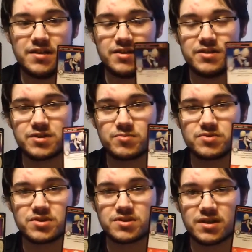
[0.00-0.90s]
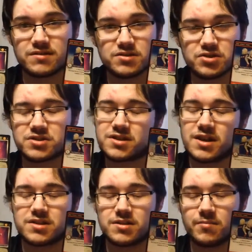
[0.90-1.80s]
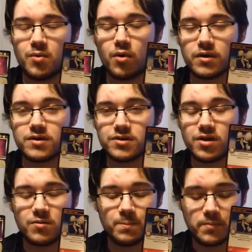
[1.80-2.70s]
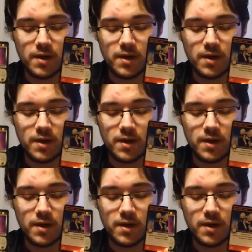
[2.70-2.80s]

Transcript: and then this one's just like, let's just get to the point, you know?